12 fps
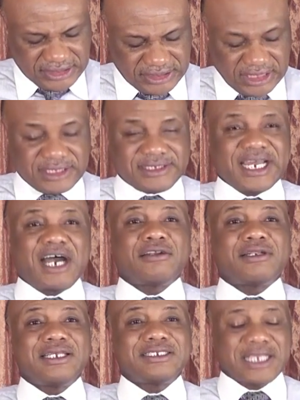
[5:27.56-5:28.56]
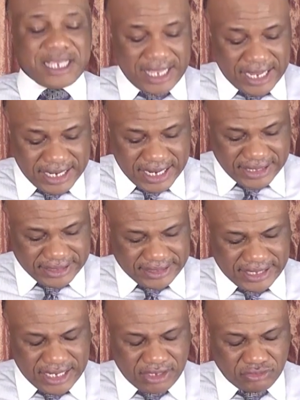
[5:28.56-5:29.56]
Yet doubtless, and I
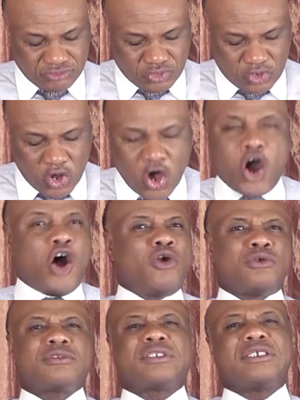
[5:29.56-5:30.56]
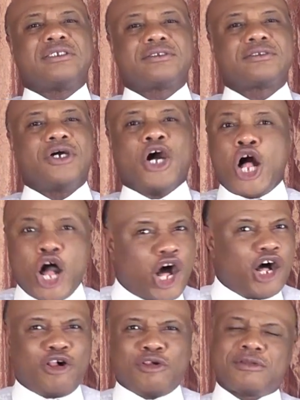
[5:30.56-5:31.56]
count all things,
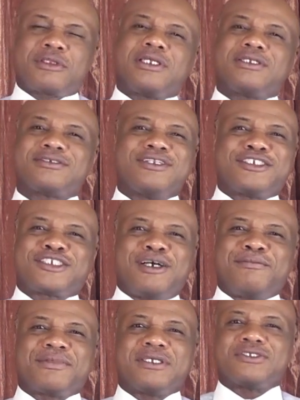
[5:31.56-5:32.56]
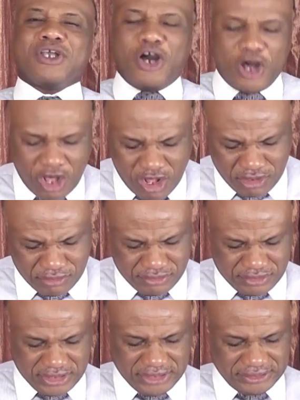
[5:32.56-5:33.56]
all things, not some things,
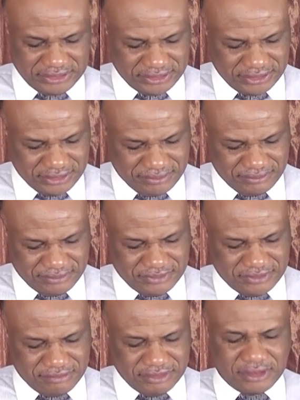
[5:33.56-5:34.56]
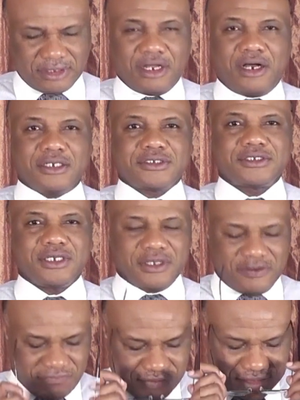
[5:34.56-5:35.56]
all things but loss
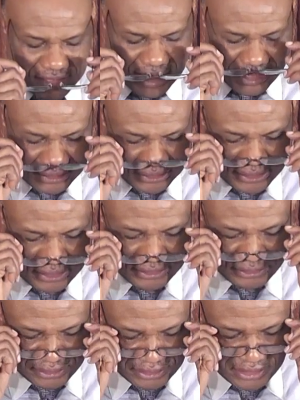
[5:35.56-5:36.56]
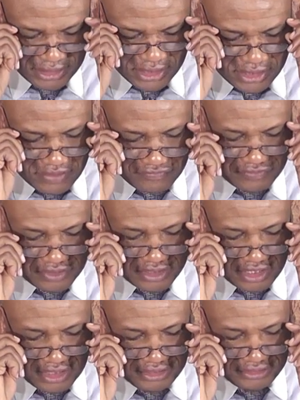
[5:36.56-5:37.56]
for the excellency of the
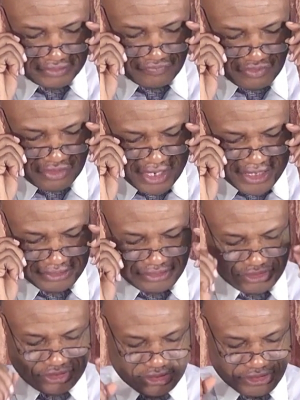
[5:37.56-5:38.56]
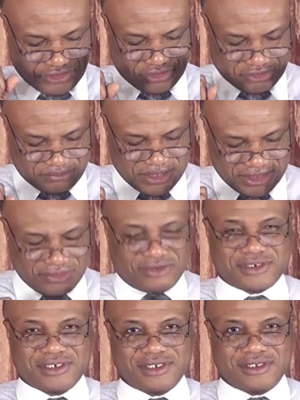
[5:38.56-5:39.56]
knowledge of Christ Jesus my Lord.